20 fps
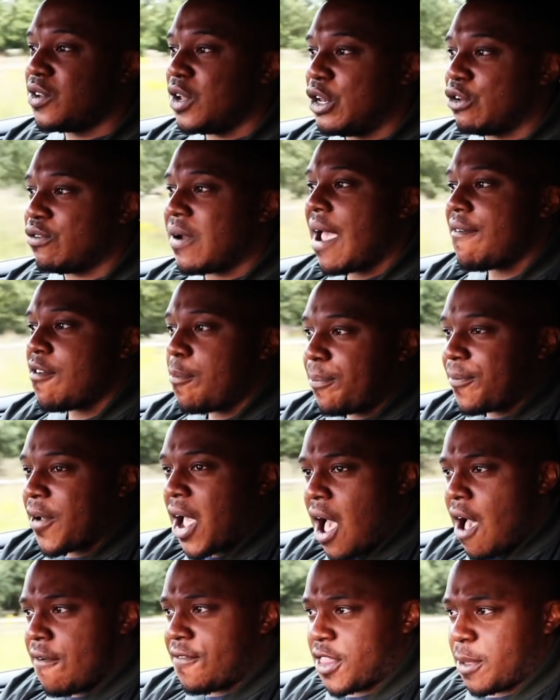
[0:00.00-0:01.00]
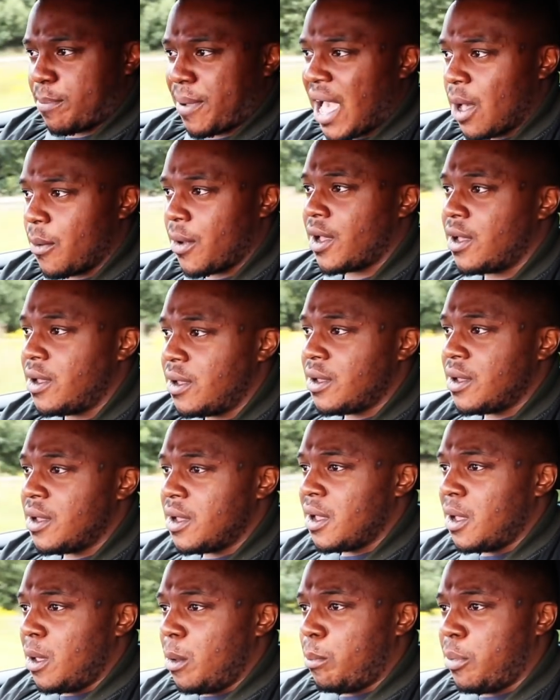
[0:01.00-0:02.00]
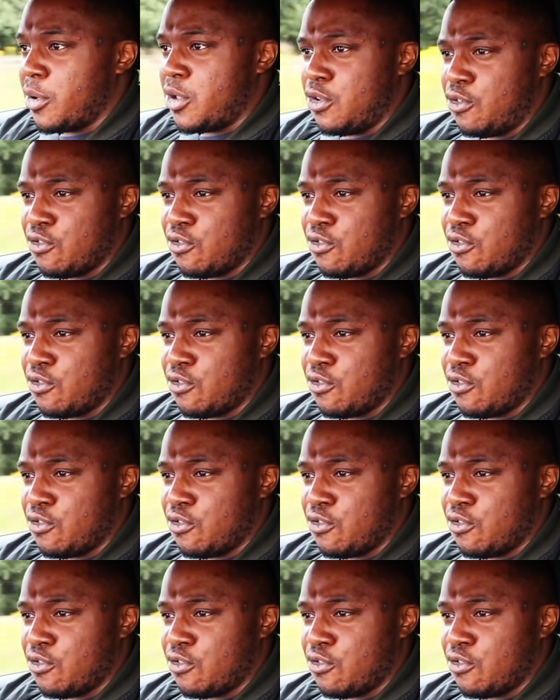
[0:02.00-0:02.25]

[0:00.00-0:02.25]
So you drive a car for the power, but